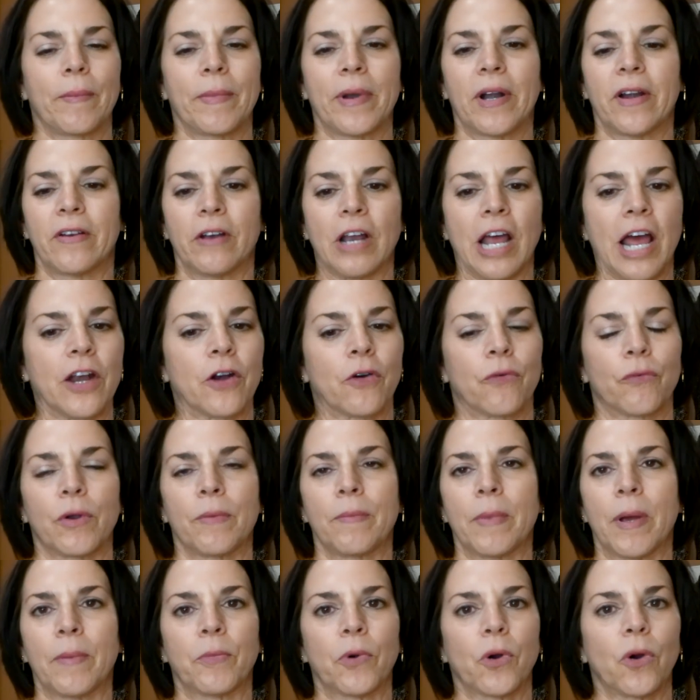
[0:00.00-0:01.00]
I, I don't
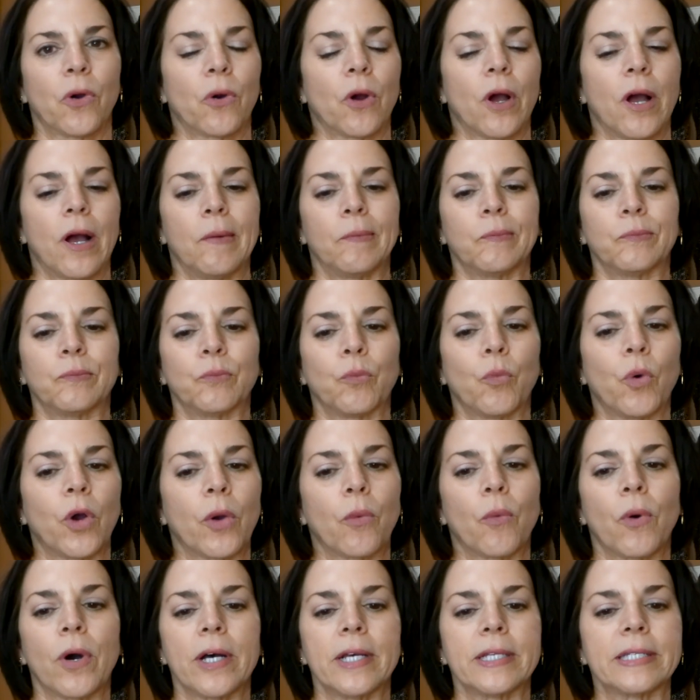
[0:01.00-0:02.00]
remember um, what it
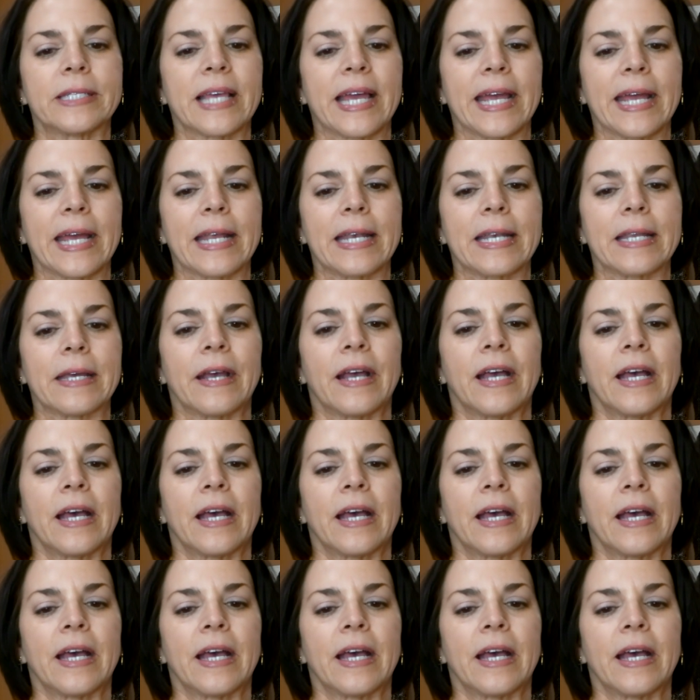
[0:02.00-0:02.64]
was, and